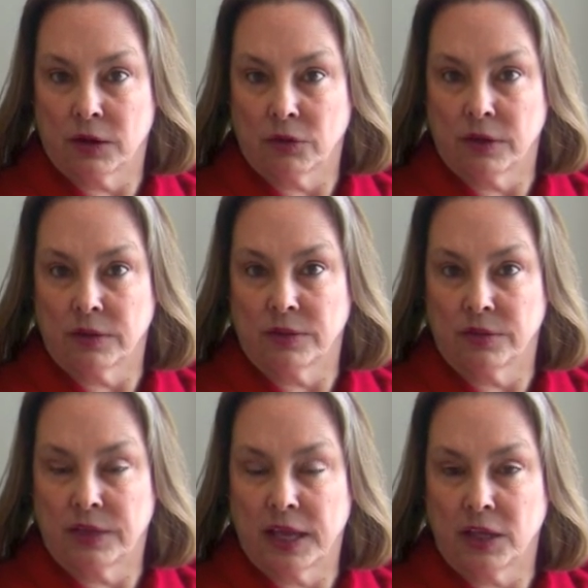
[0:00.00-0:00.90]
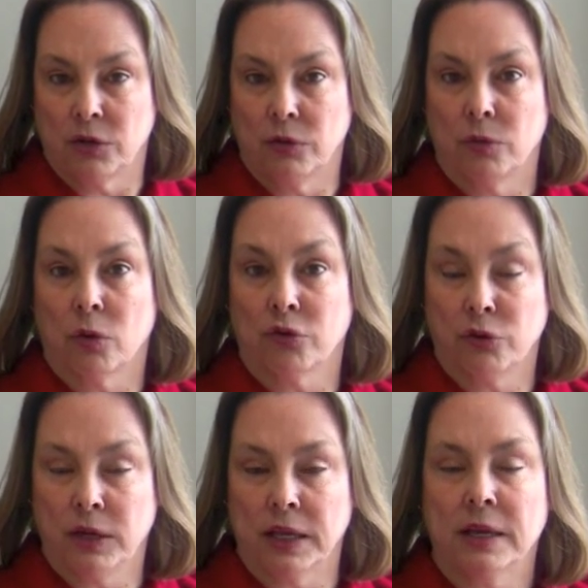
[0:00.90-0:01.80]
area that you are
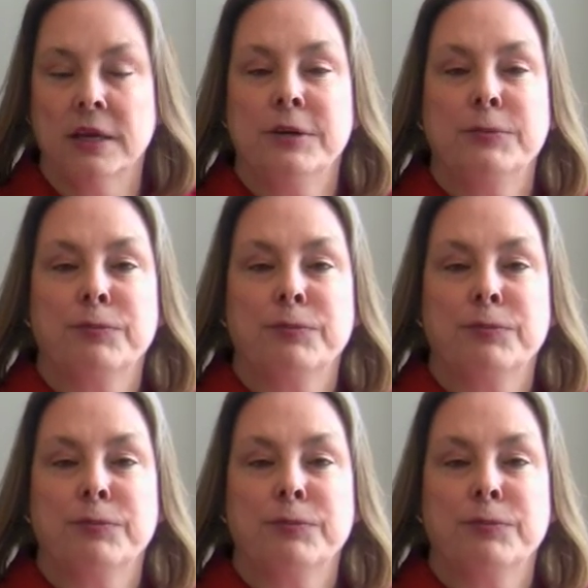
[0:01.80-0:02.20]
treating.